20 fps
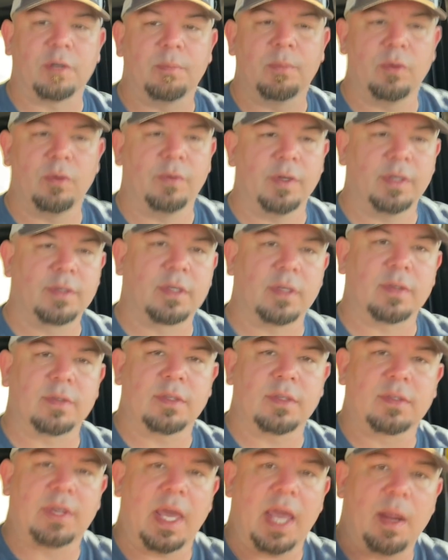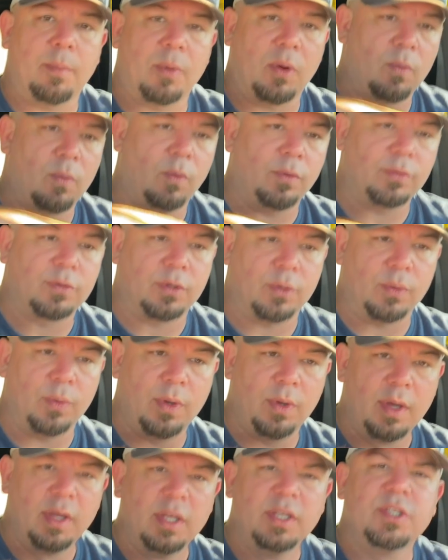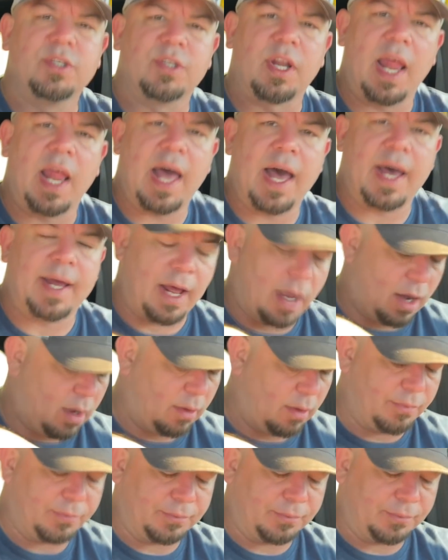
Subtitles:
and move this because this camera wants to slide off.